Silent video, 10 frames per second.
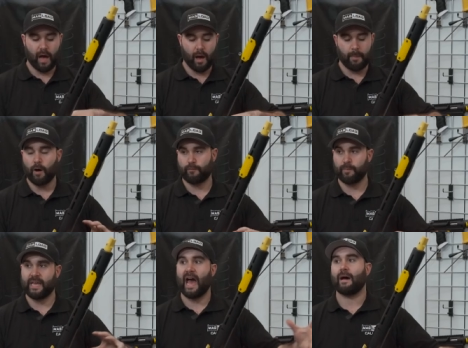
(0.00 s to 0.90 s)
Apart
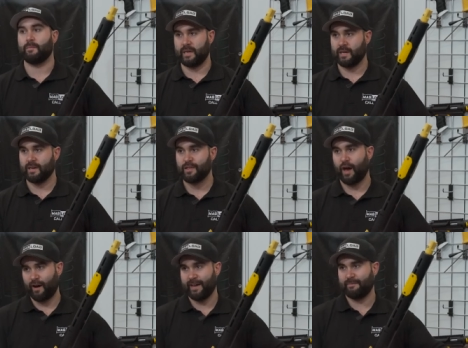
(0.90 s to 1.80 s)
from the Ambi
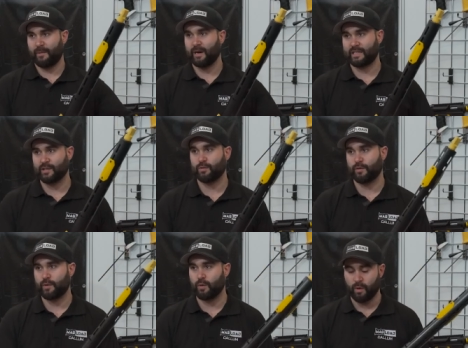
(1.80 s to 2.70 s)
that I, I did the
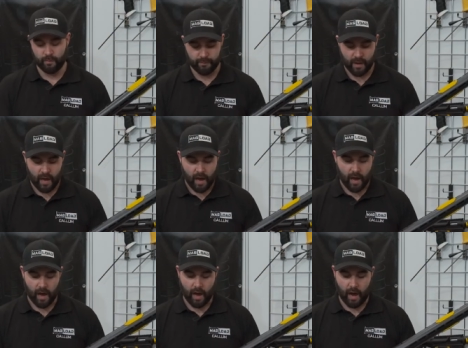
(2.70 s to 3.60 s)
review of,
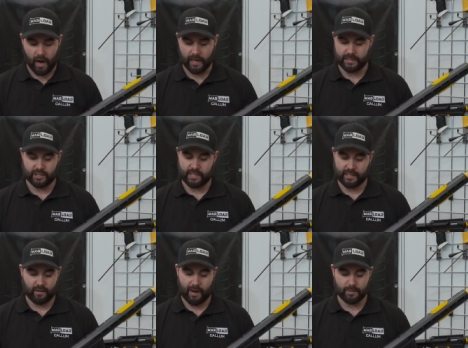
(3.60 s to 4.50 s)
I just
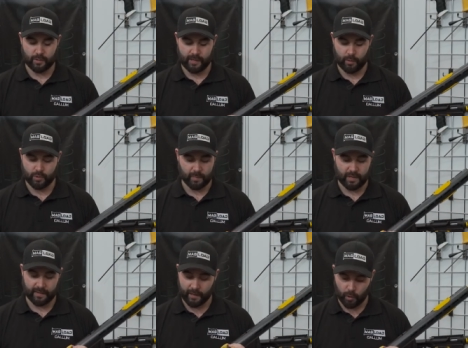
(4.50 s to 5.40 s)
think they're absolutely awesome. I
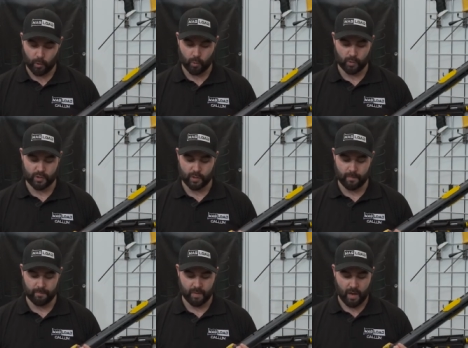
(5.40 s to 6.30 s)
think they look
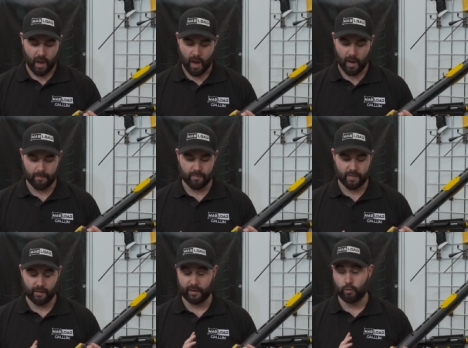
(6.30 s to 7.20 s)
awesome. Um,
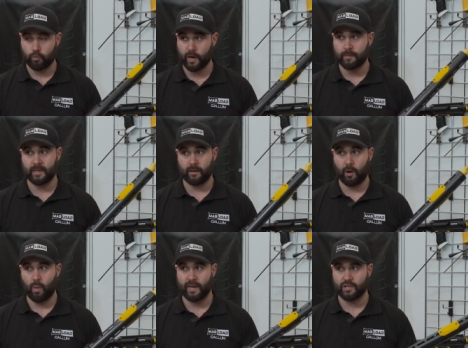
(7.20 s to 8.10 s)
they're incredibly
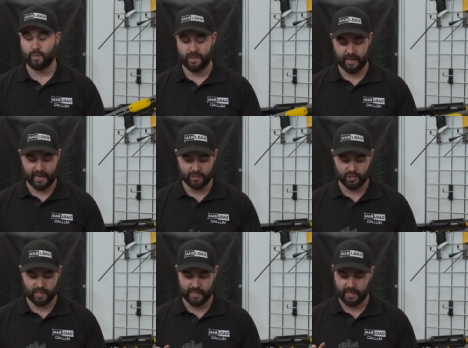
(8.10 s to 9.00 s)
lightweight. So I think
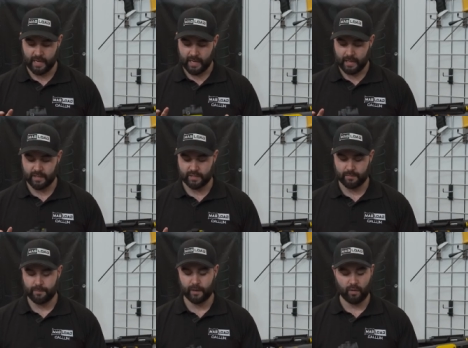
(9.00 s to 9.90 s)
actually, in this
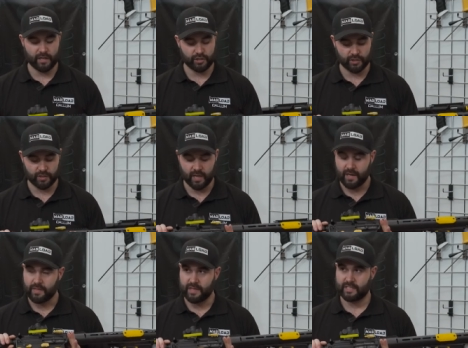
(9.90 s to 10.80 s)
configuration,
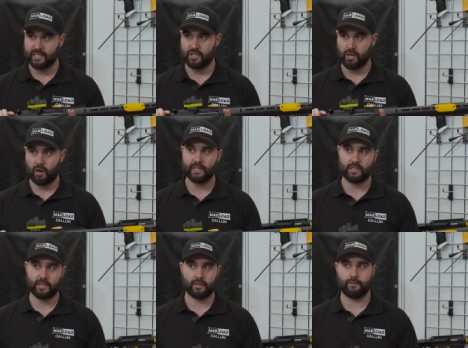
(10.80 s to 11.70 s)
this is
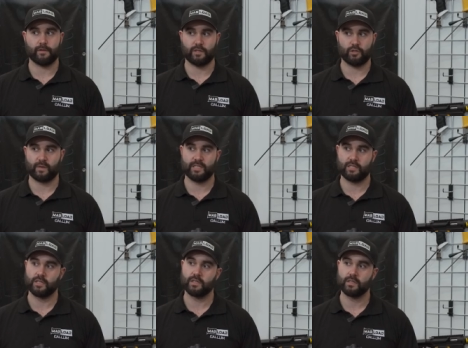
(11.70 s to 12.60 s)
lighter than a fifteen
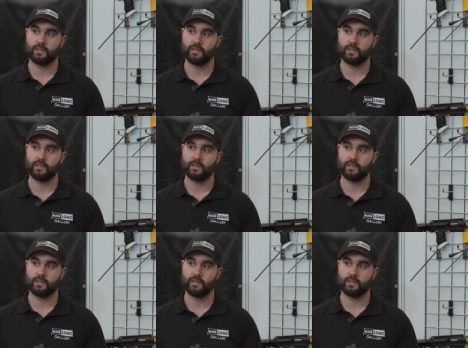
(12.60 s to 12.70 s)
twenty-two.